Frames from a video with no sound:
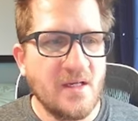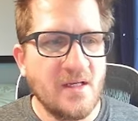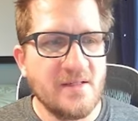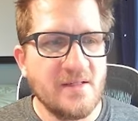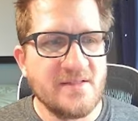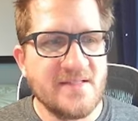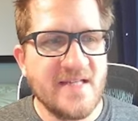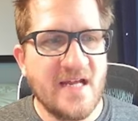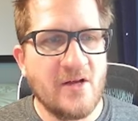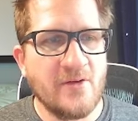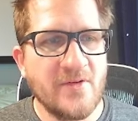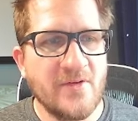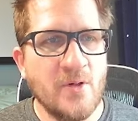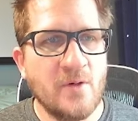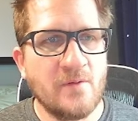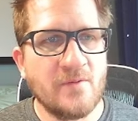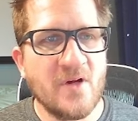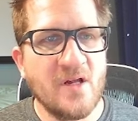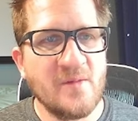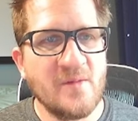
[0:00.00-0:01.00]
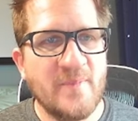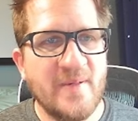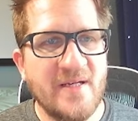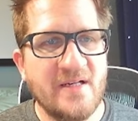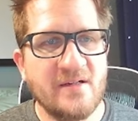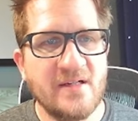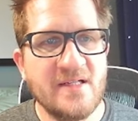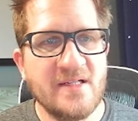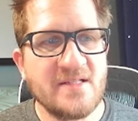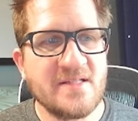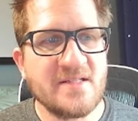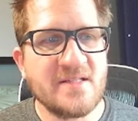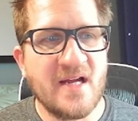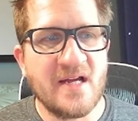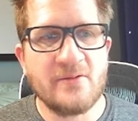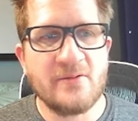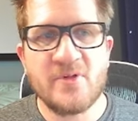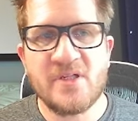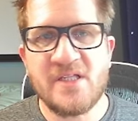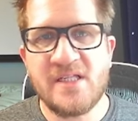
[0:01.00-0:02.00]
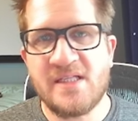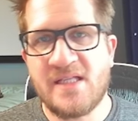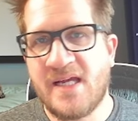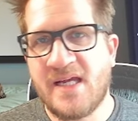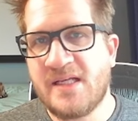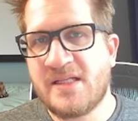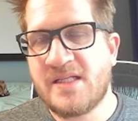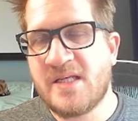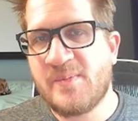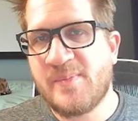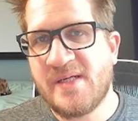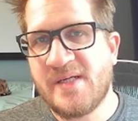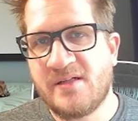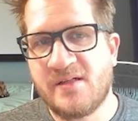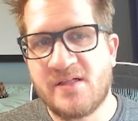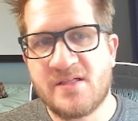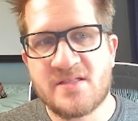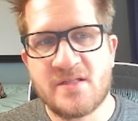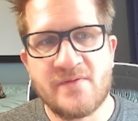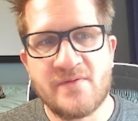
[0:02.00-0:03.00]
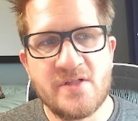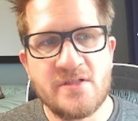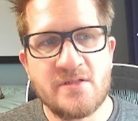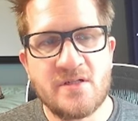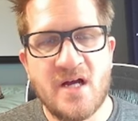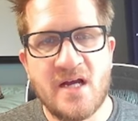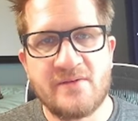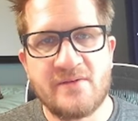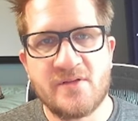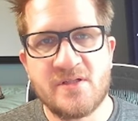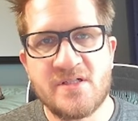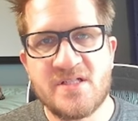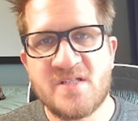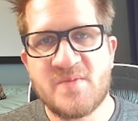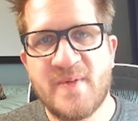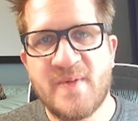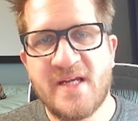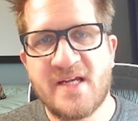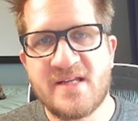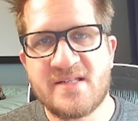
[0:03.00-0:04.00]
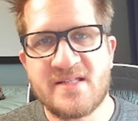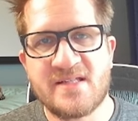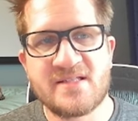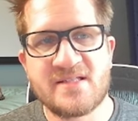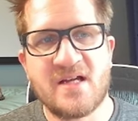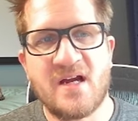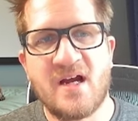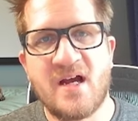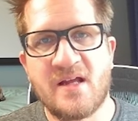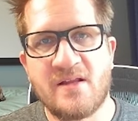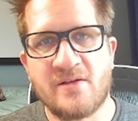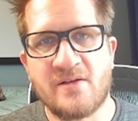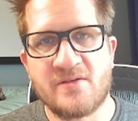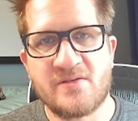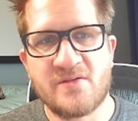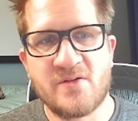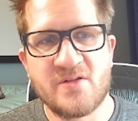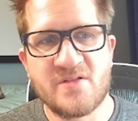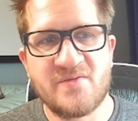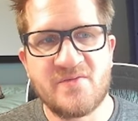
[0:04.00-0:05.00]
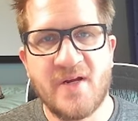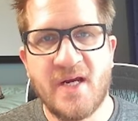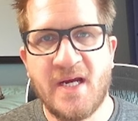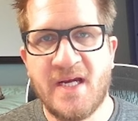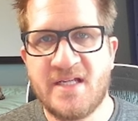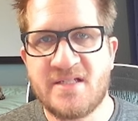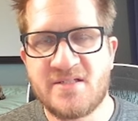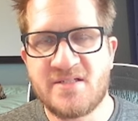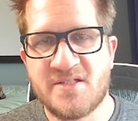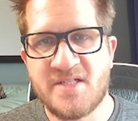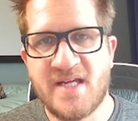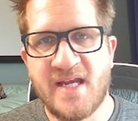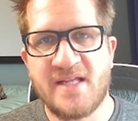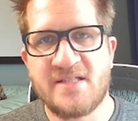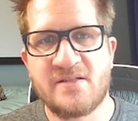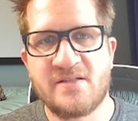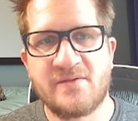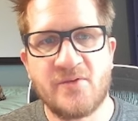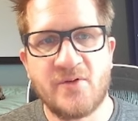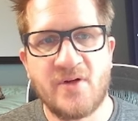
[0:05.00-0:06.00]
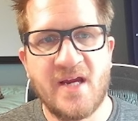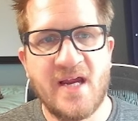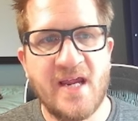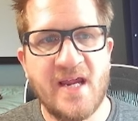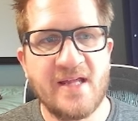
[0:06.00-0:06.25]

Now the overall appearance, I really like the appearance of the driver just because it's got those various shades of gray.